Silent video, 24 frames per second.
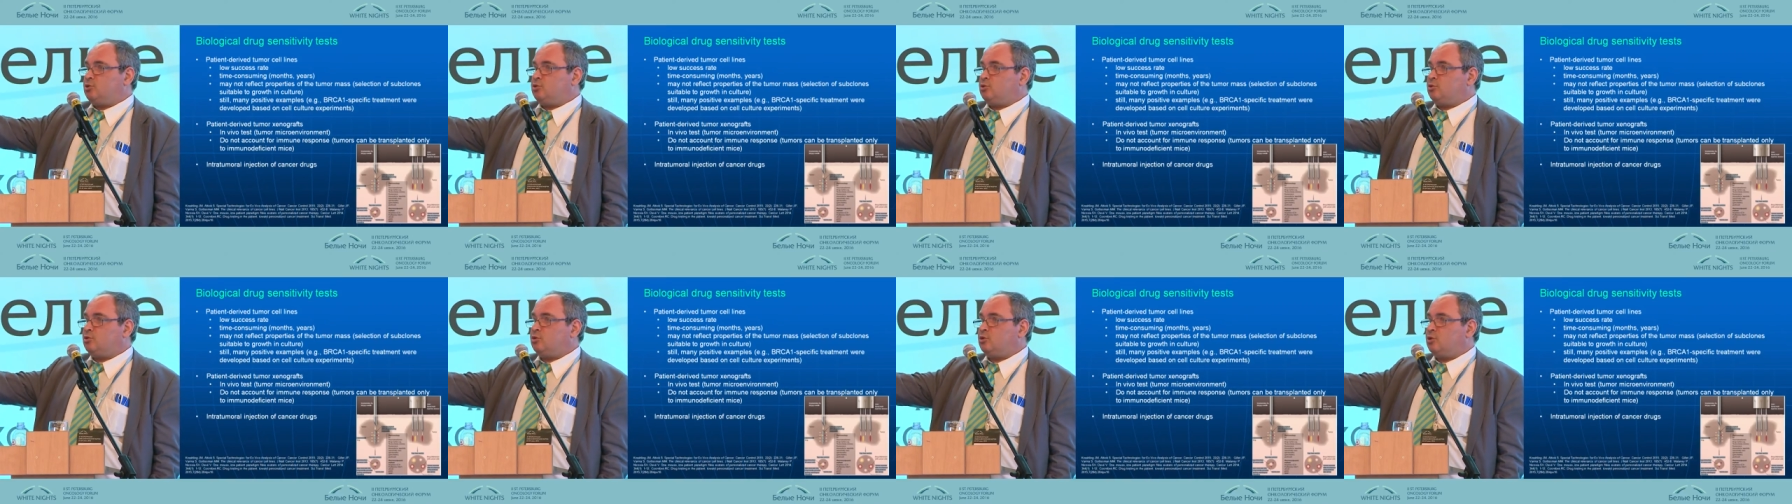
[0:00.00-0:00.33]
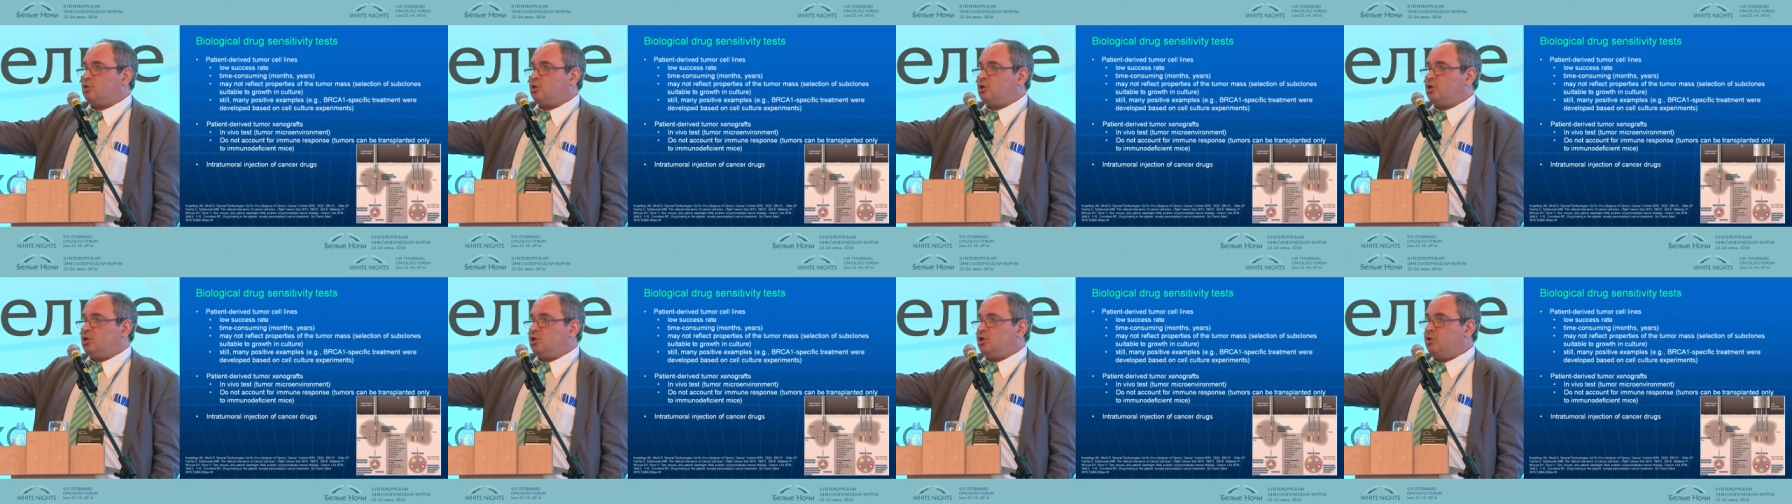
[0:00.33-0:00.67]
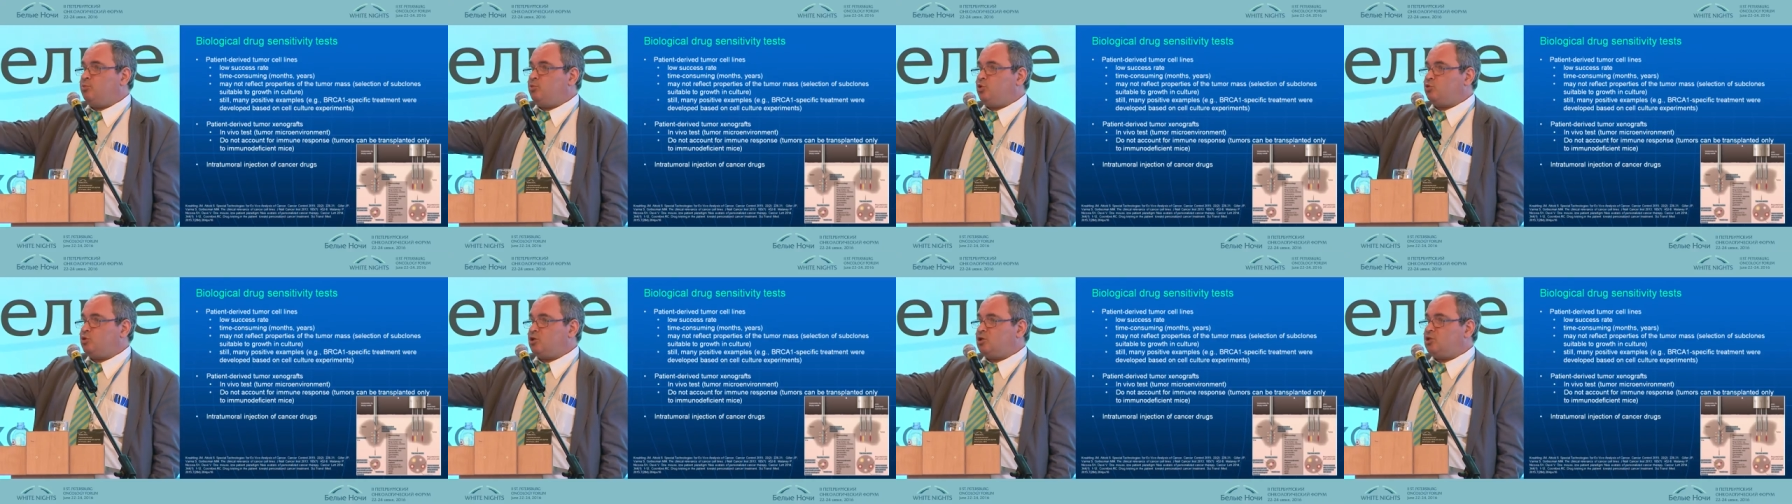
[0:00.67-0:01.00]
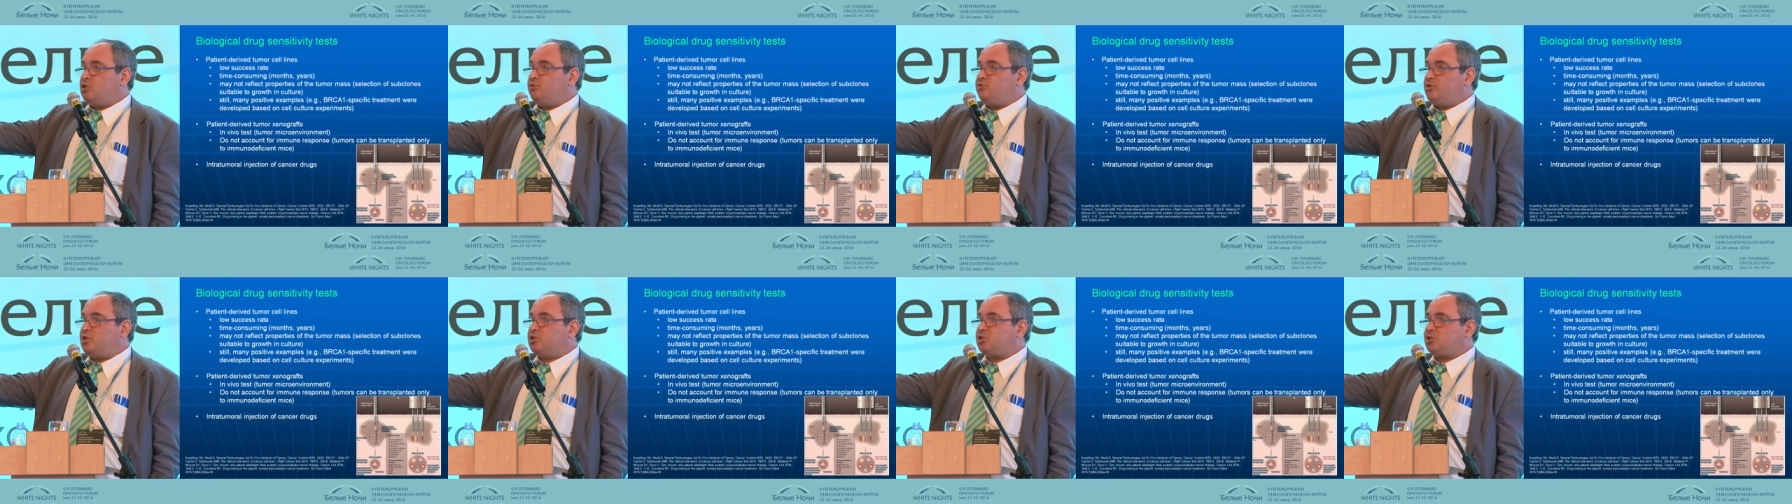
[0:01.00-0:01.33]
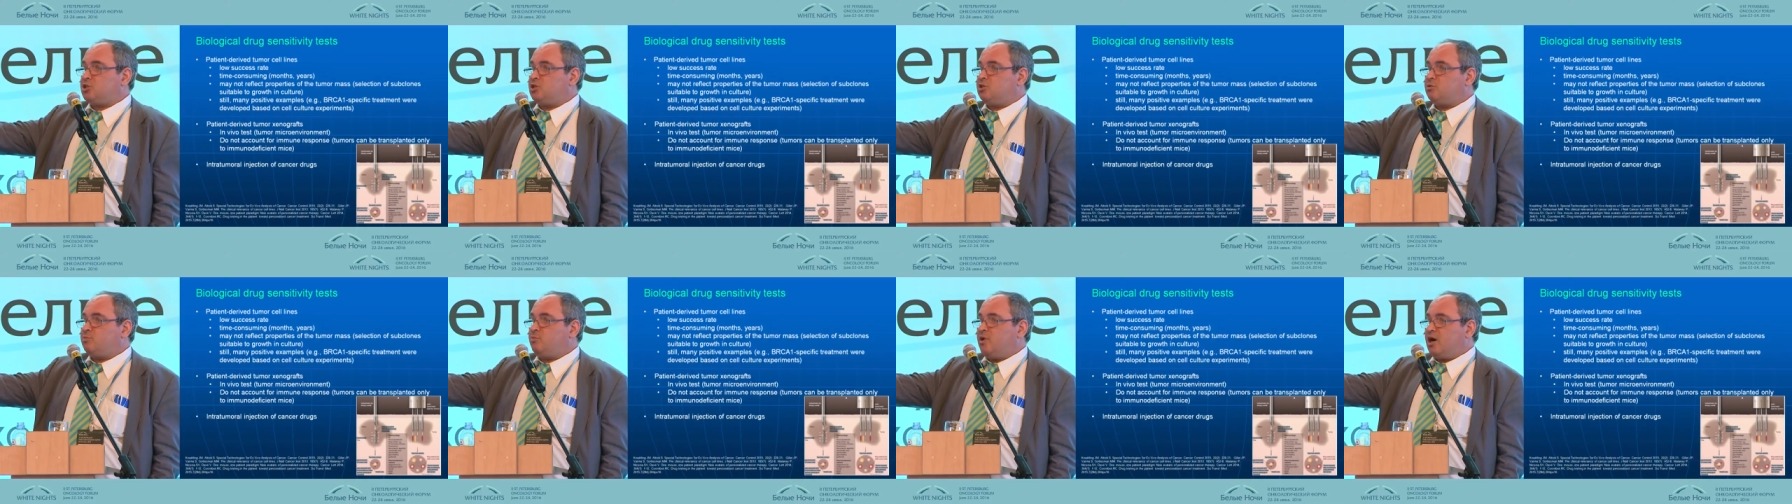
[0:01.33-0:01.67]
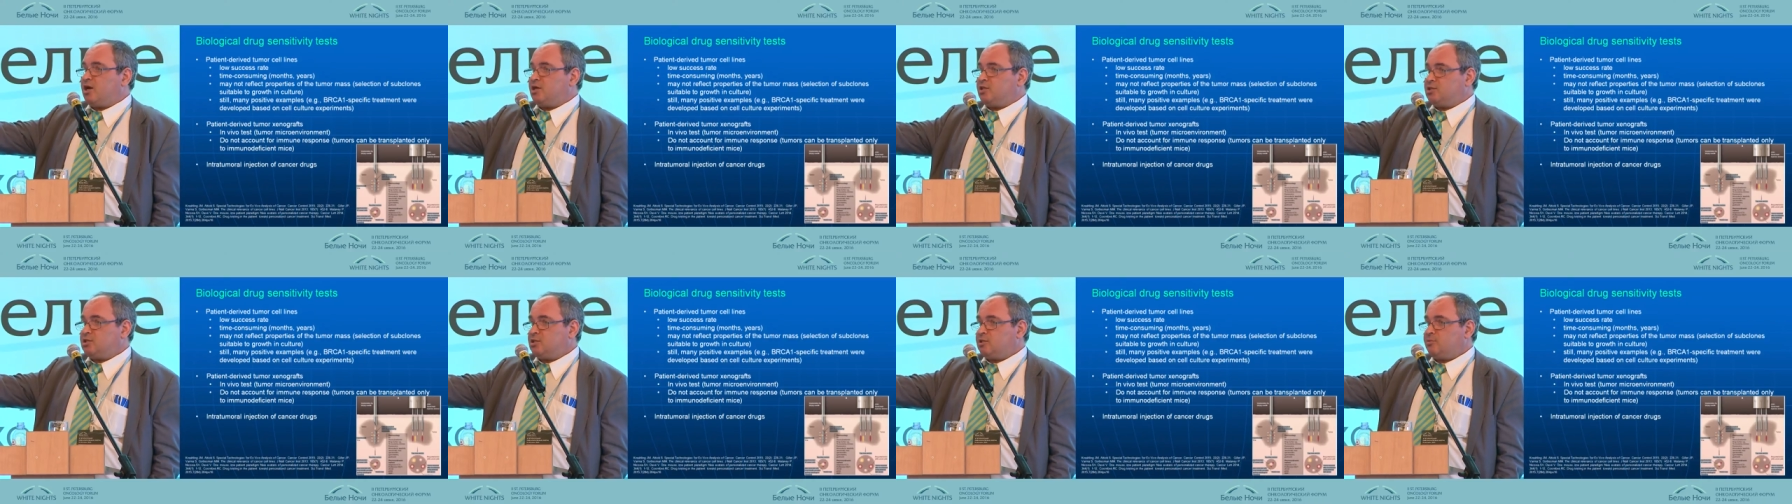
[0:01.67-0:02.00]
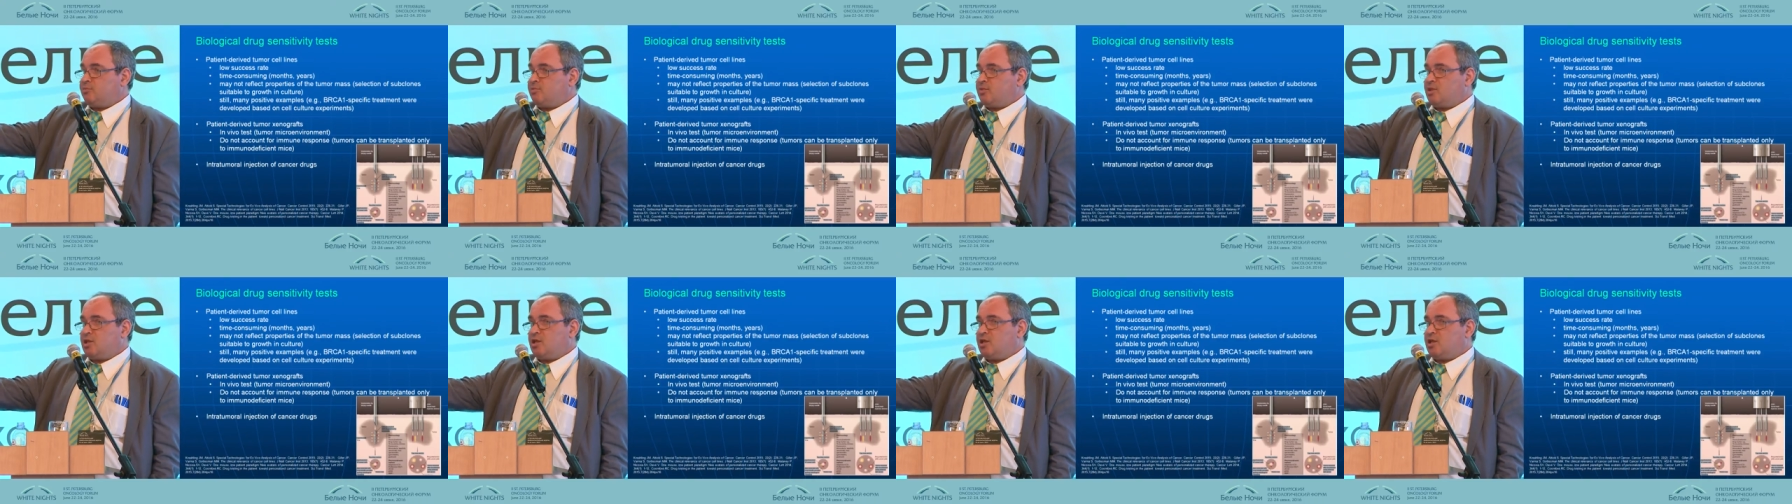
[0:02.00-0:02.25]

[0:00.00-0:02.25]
to immunodeficient mice.